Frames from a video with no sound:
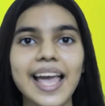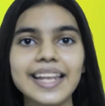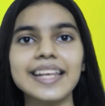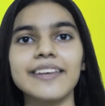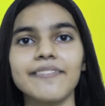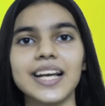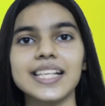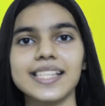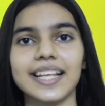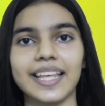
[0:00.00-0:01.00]
Any
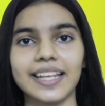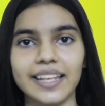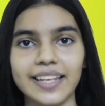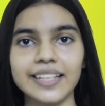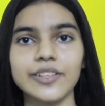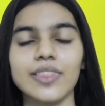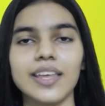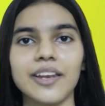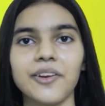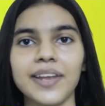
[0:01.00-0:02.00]
device that can connect to
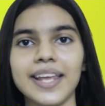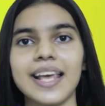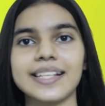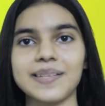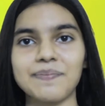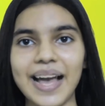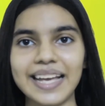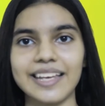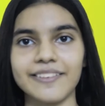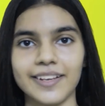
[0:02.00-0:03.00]
the internet has a
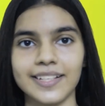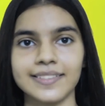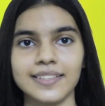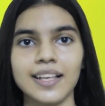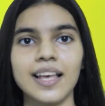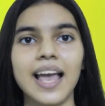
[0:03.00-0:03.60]
MAC address.